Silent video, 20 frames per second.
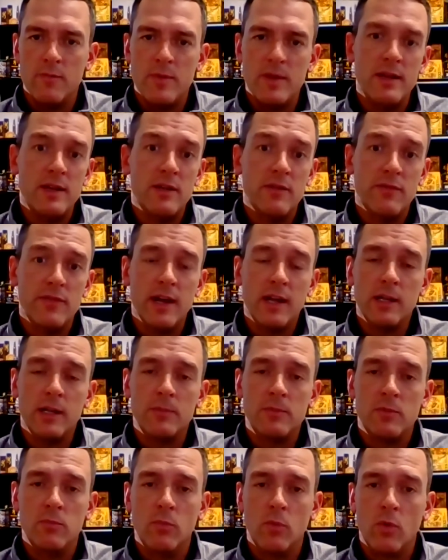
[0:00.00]
been
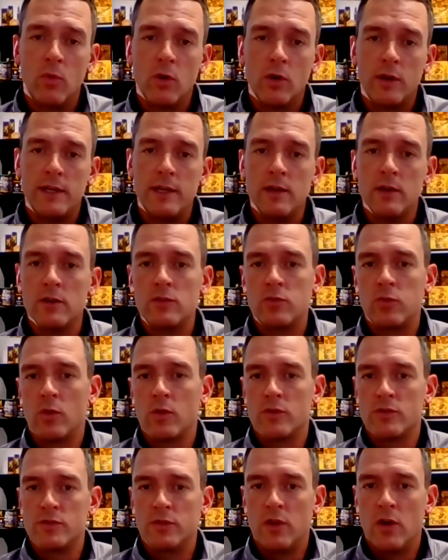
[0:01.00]
developed more geared
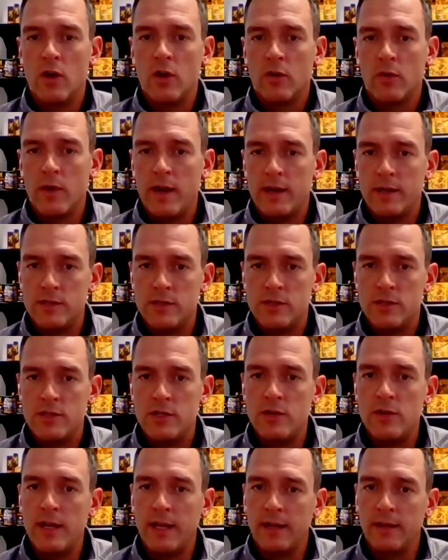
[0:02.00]
towards long-range
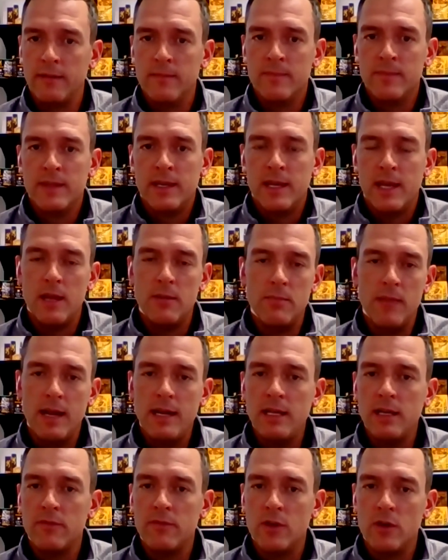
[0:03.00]
shooting. And
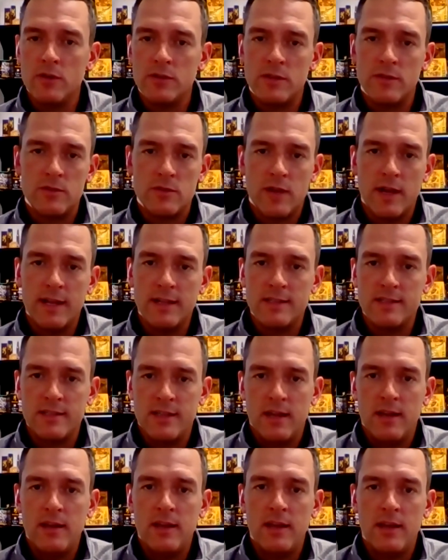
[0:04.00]
many of those have
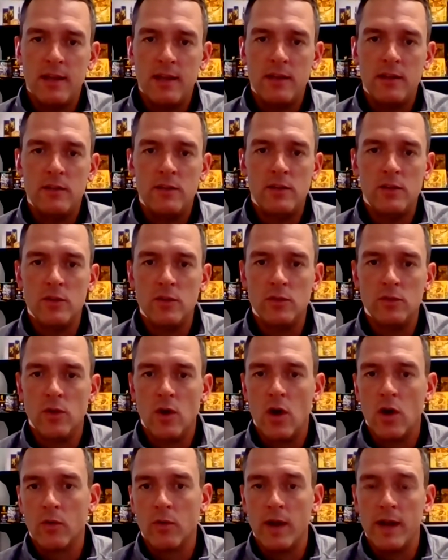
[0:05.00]
transcended into
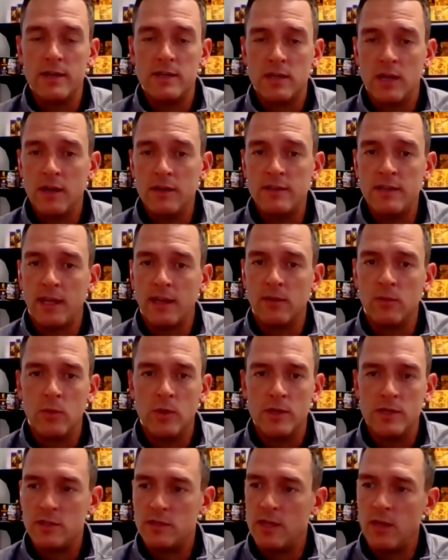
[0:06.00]
long-range hunting,
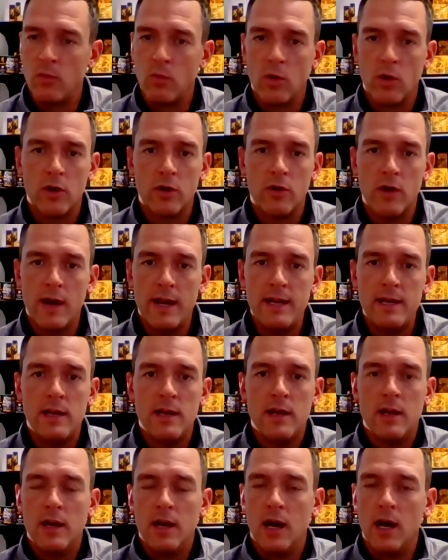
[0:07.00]
which they work great,
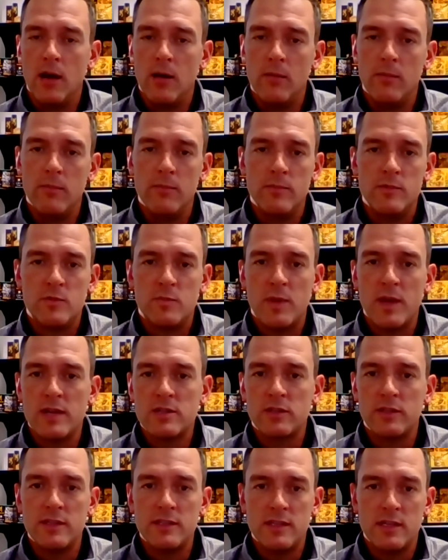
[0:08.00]

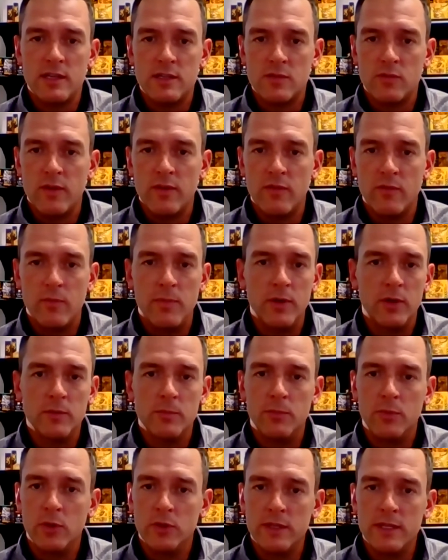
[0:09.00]
especially since we've
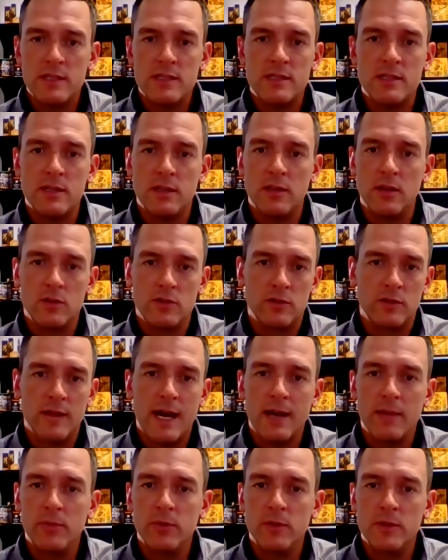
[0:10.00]
built bullets, and there's a
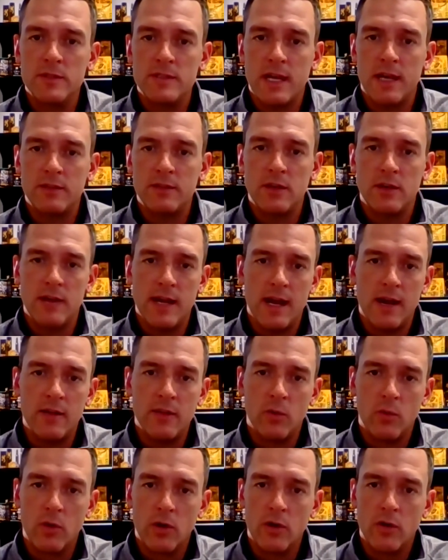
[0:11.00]
lot of bullets out there now
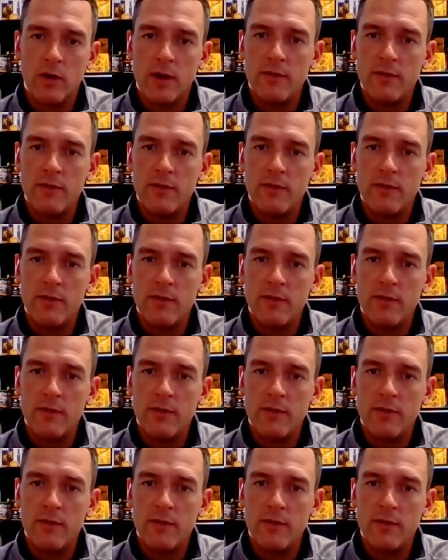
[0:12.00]
that work